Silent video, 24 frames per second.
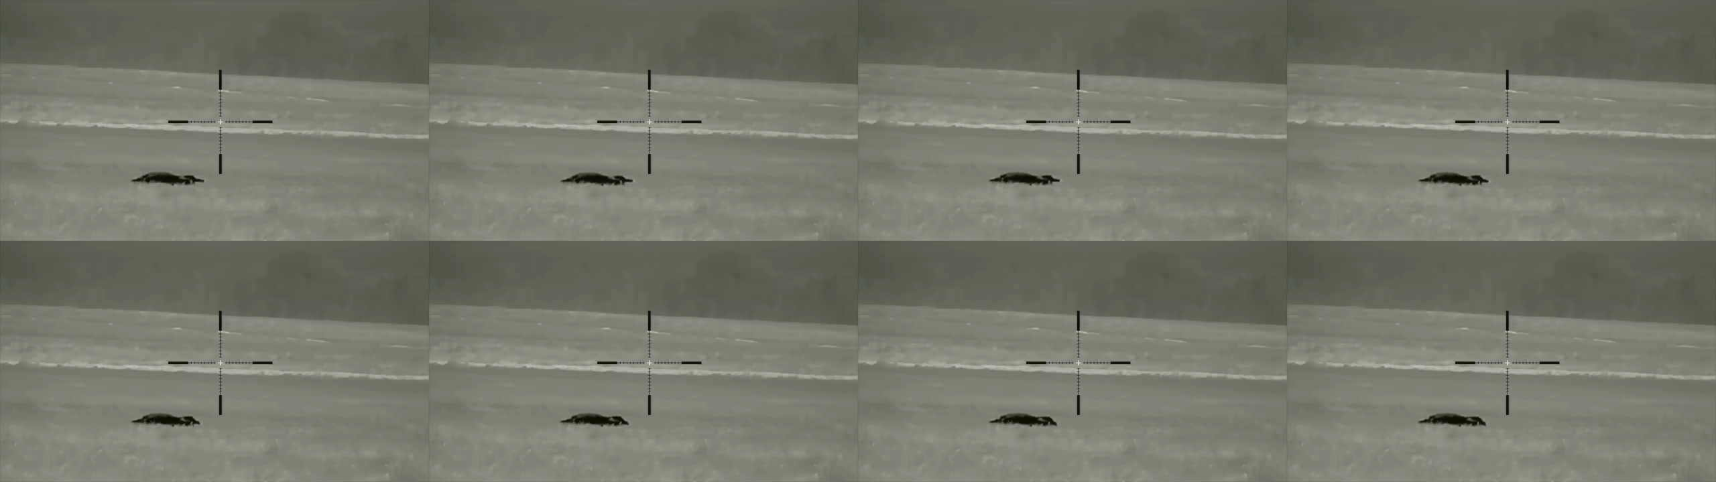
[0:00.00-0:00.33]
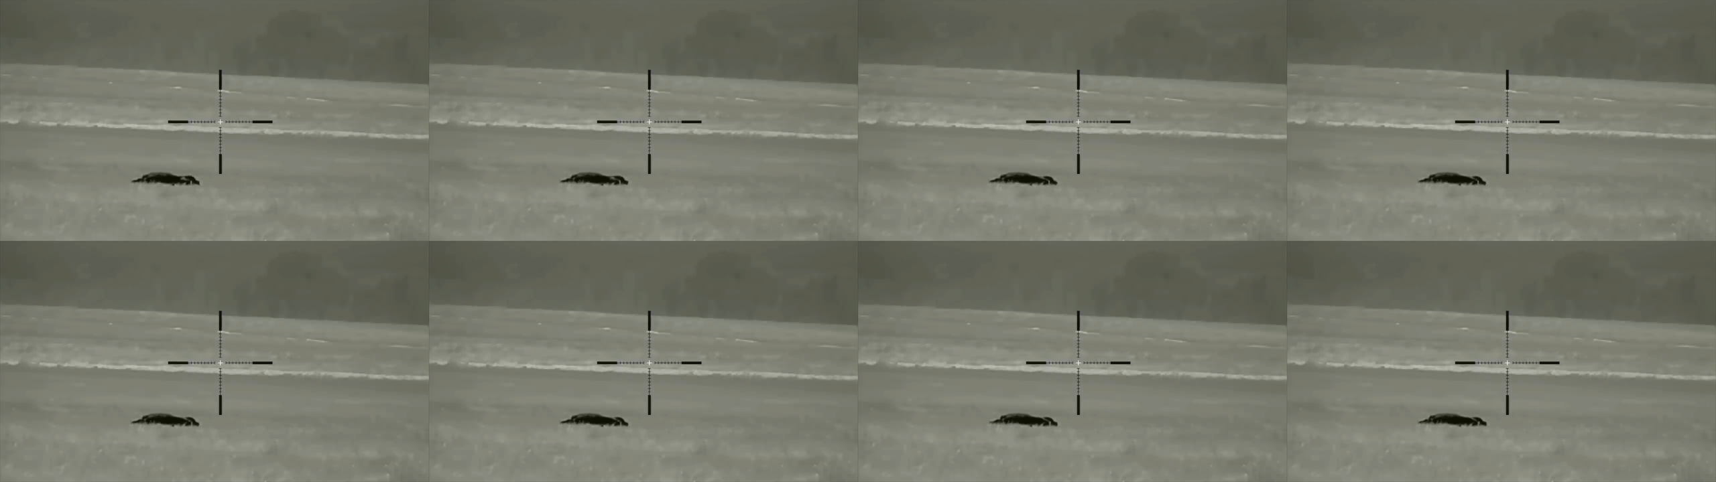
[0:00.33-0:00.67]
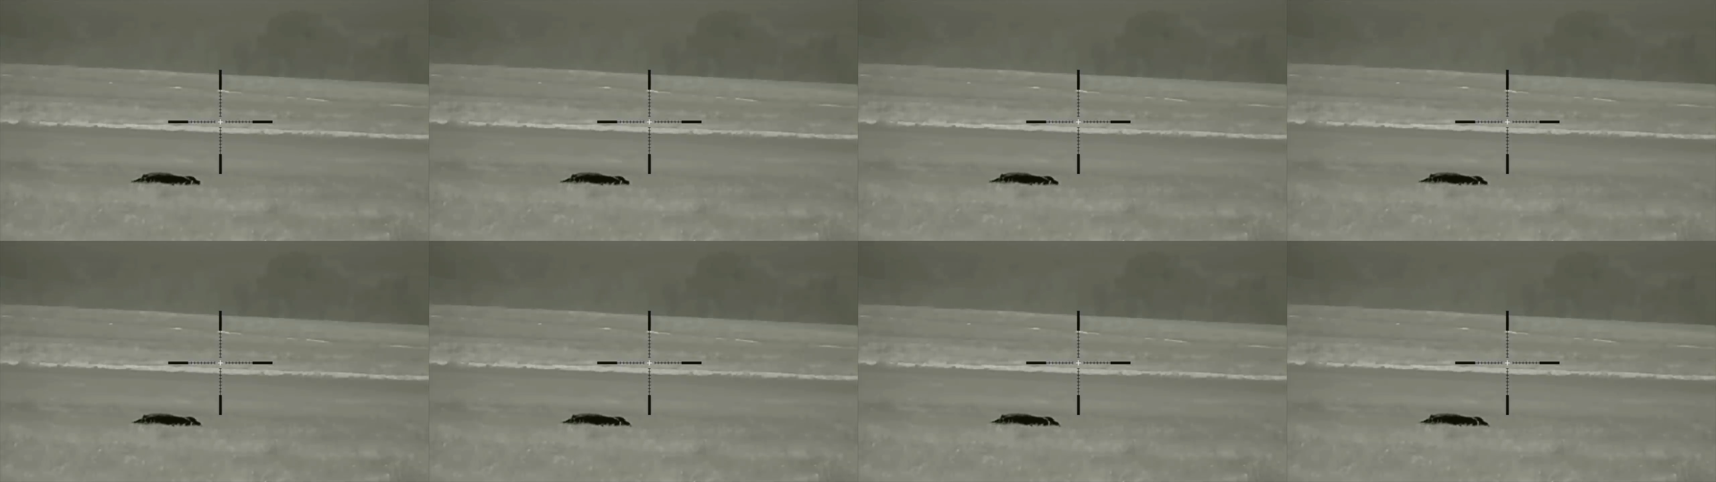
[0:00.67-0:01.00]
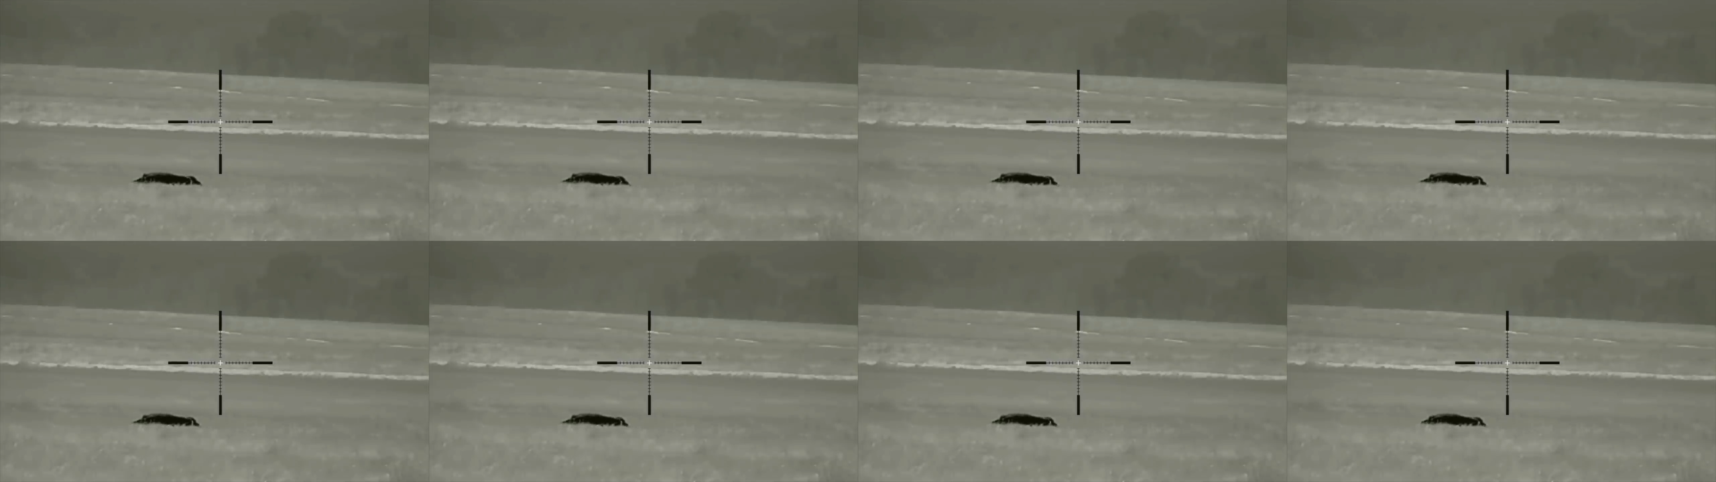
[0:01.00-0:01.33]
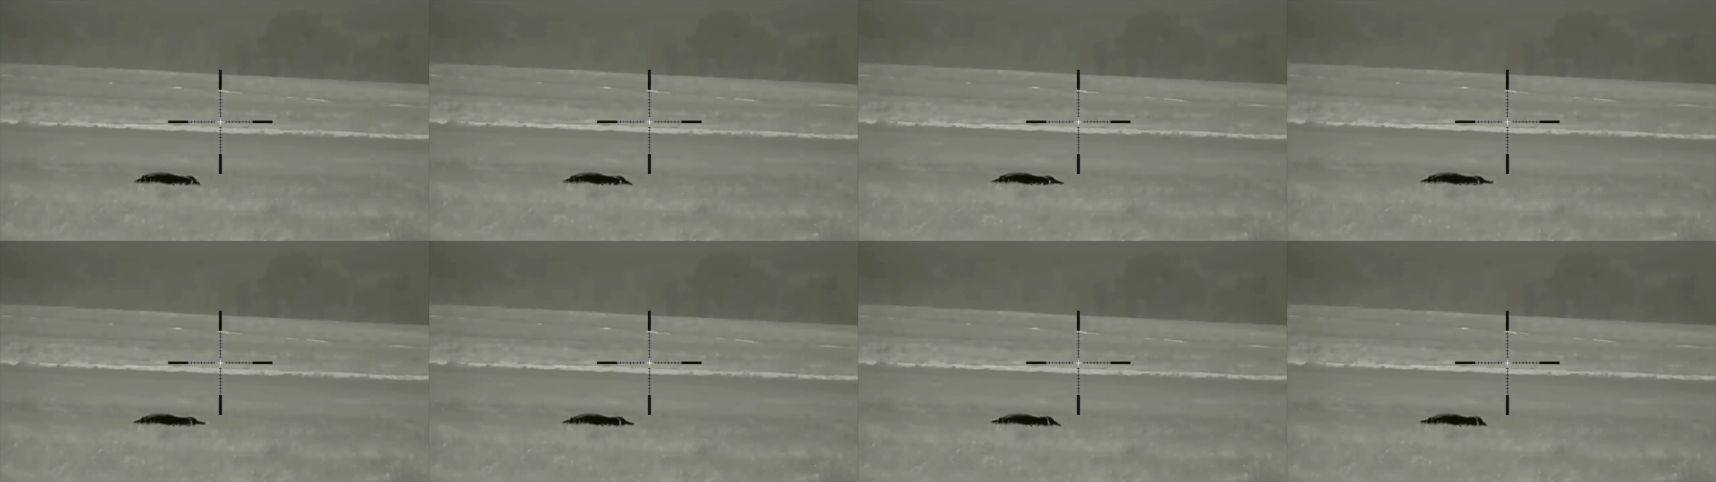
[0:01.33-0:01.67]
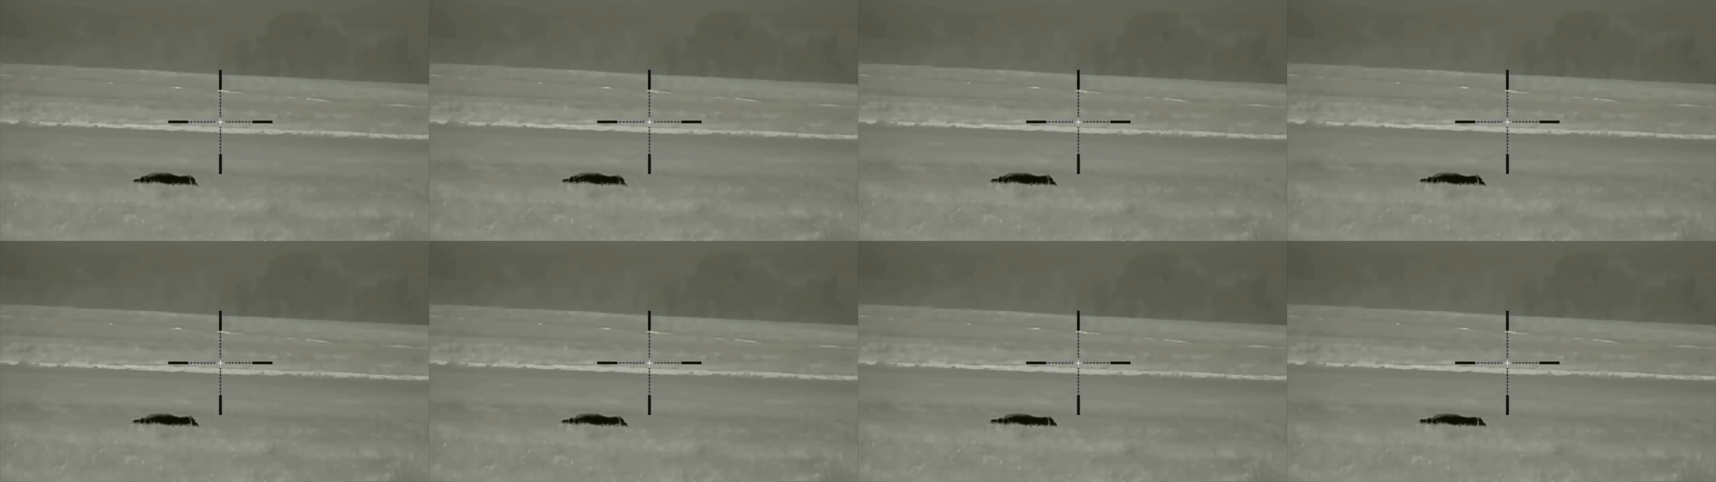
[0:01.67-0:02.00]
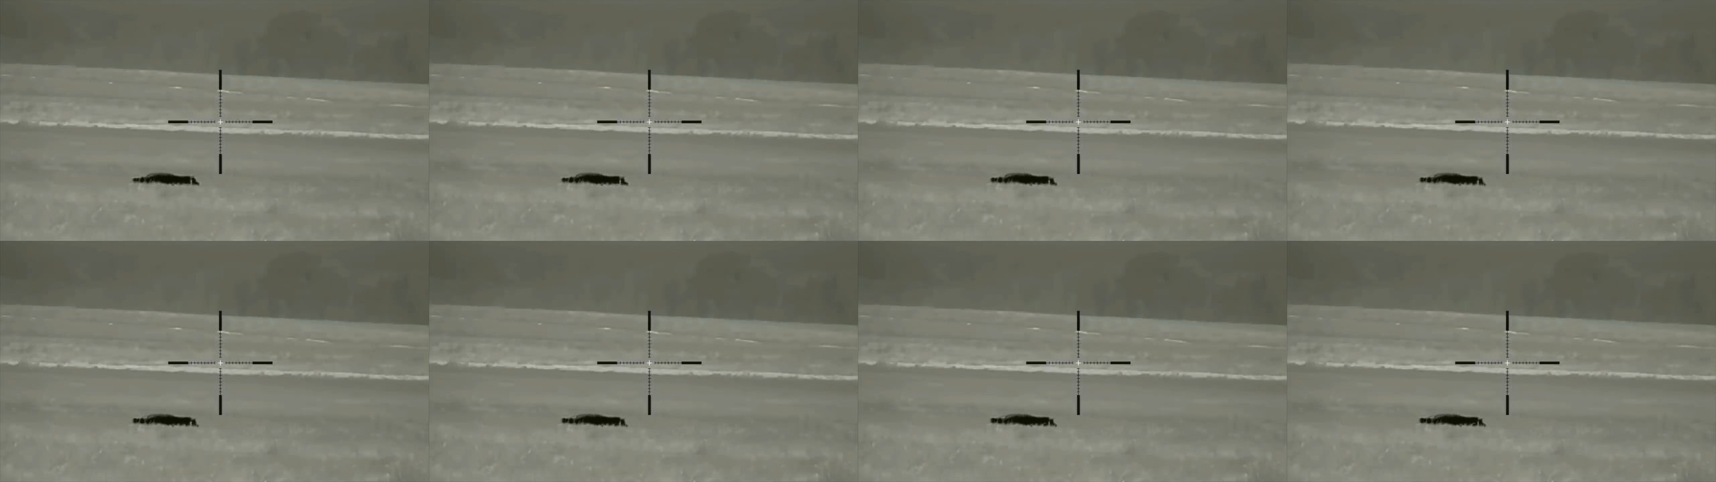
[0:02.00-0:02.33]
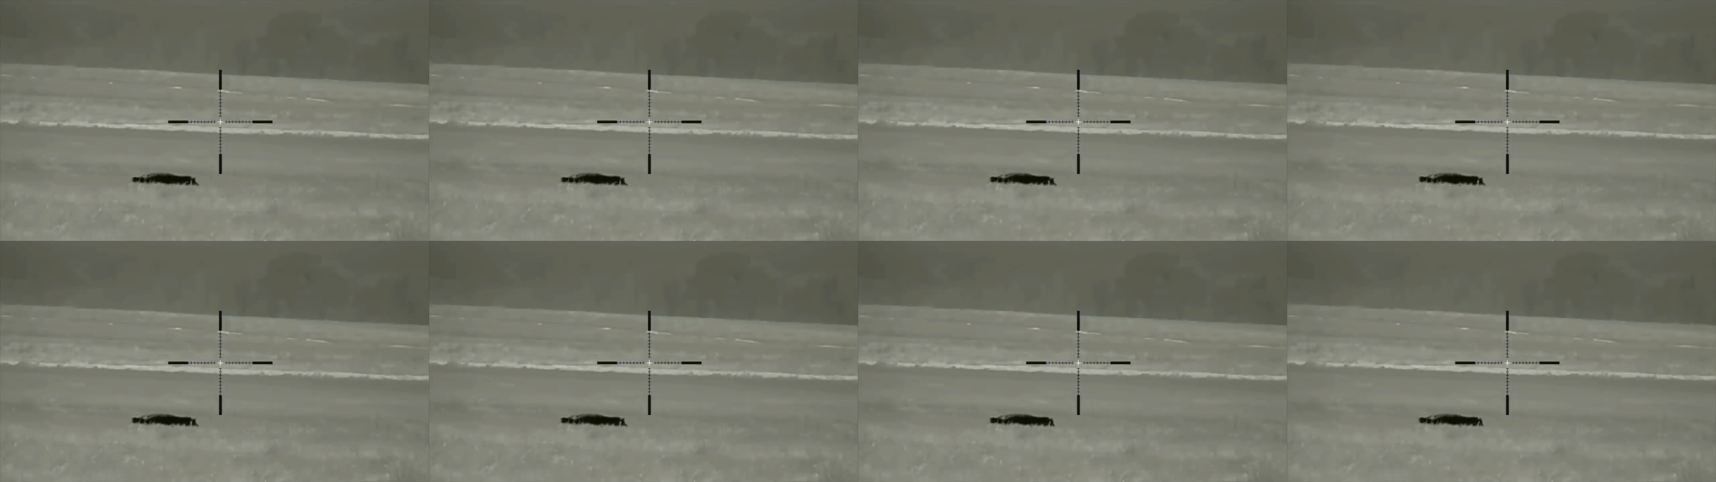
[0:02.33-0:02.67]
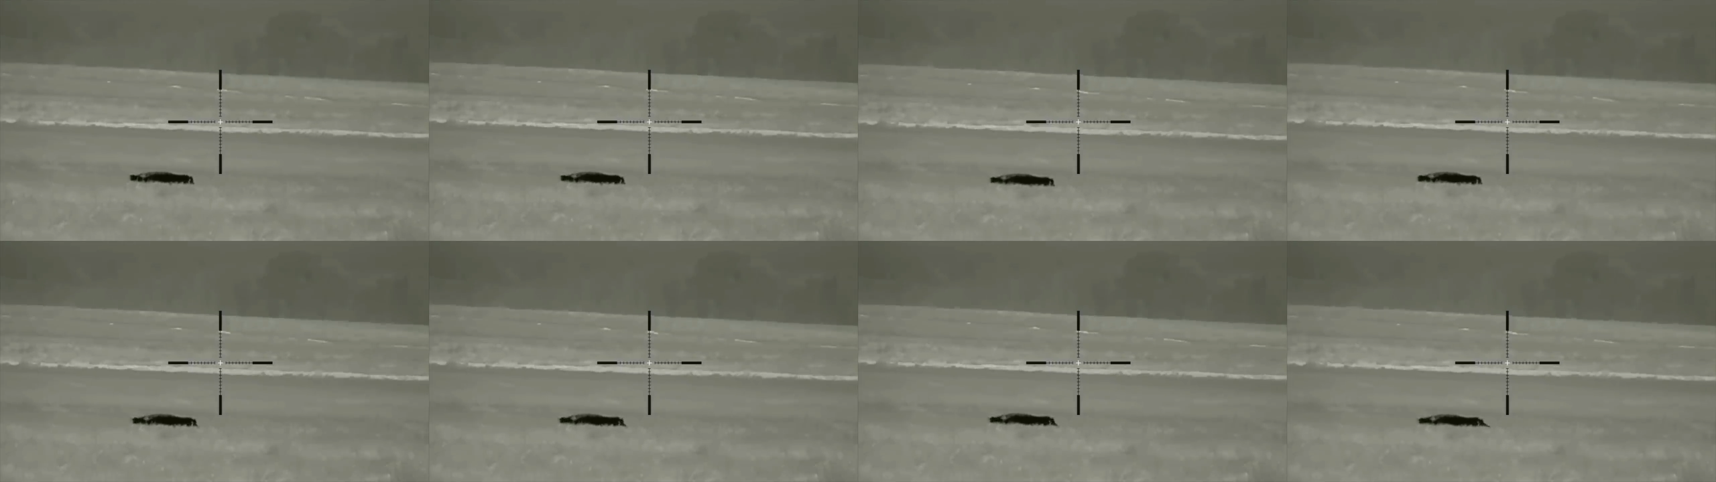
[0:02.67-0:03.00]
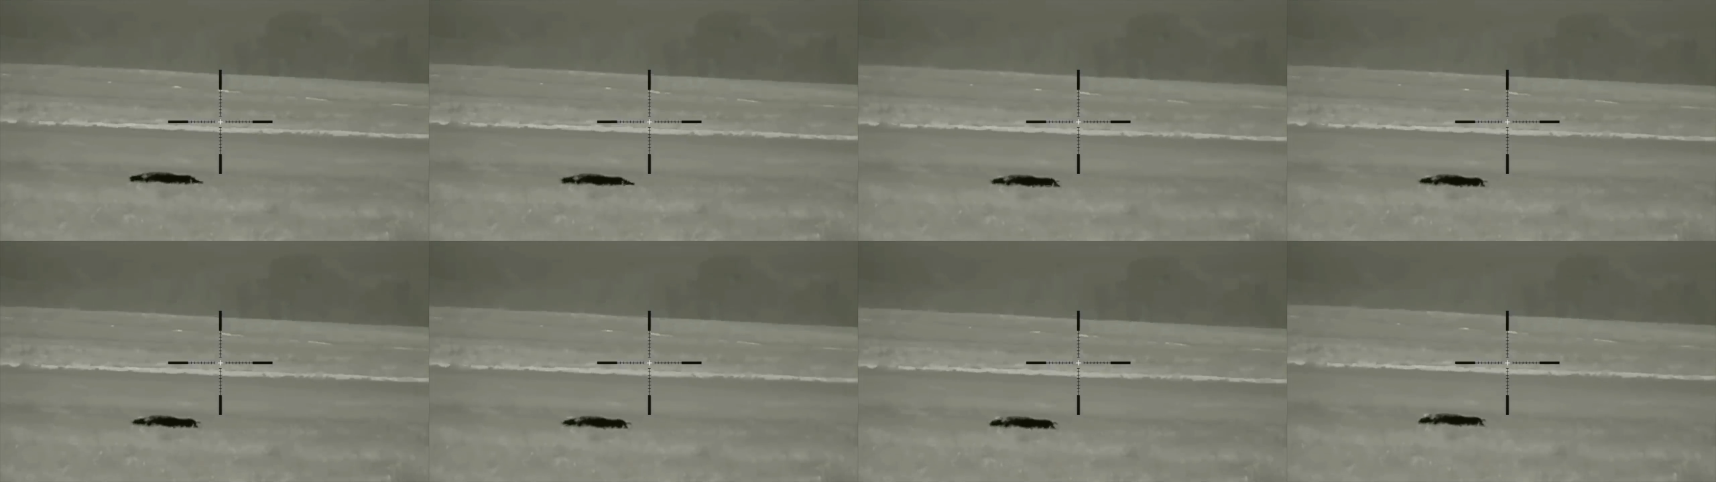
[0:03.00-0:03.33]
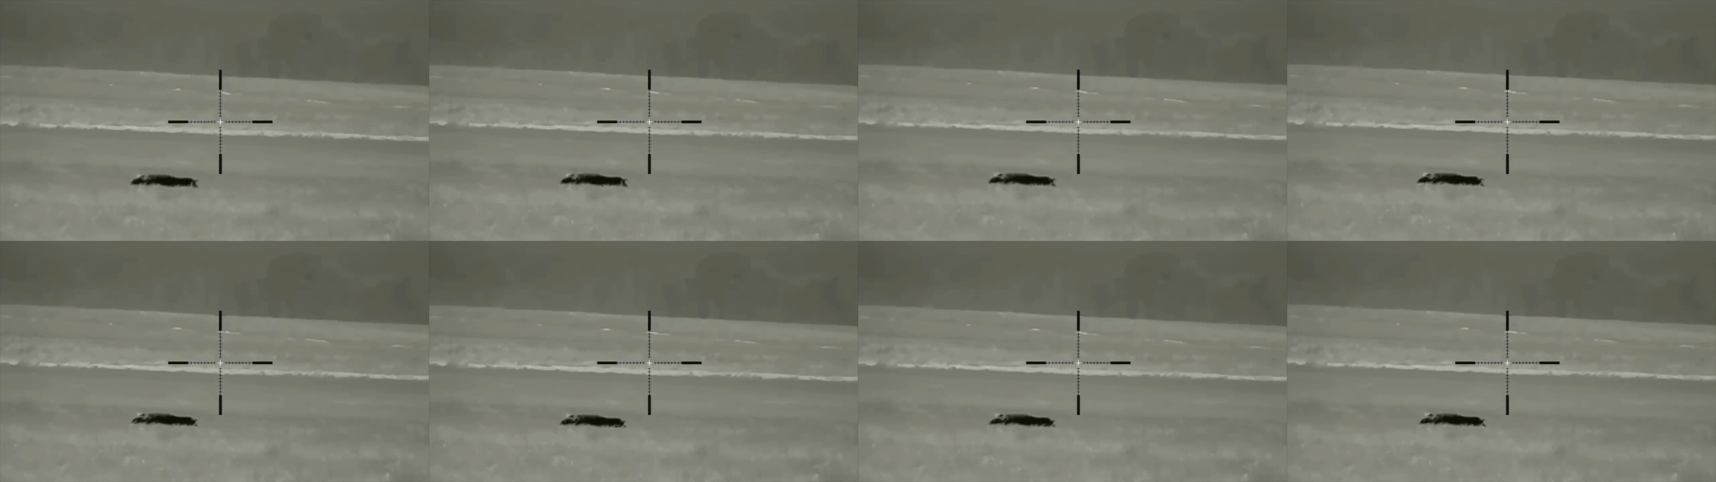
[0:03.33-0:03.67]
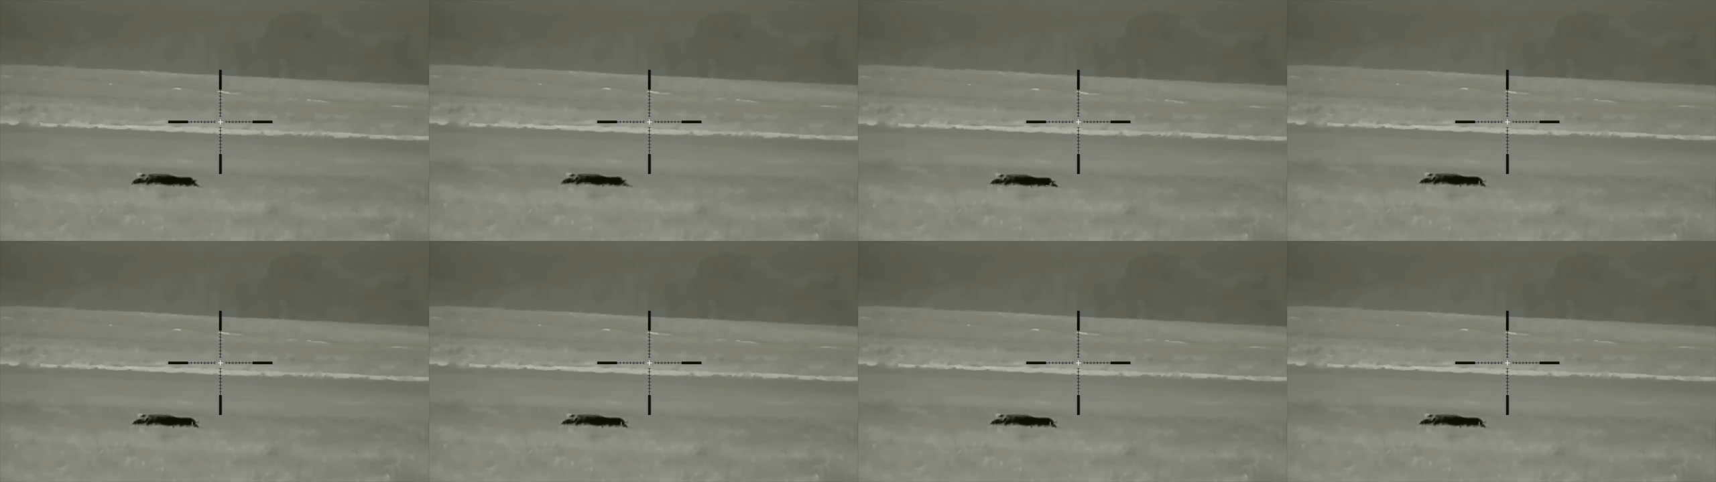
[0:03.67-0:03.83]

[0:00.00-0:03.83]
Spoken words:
Nobody's mouth can be seen.